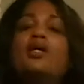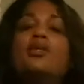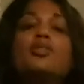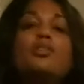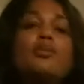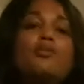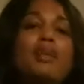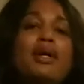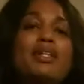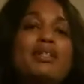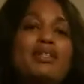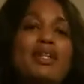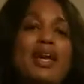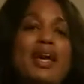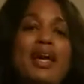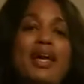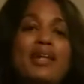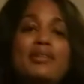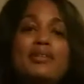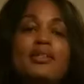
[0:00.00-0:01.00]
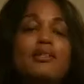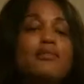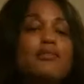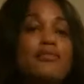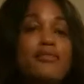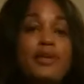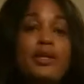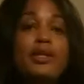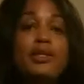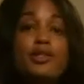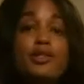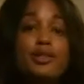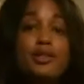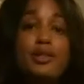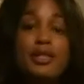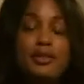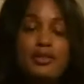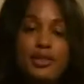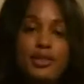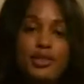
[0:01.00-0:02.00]
So my dad didn't finish
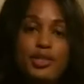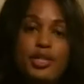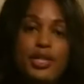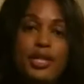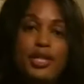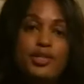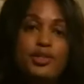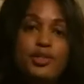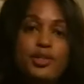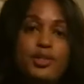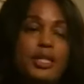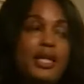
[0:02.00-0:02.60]
his education.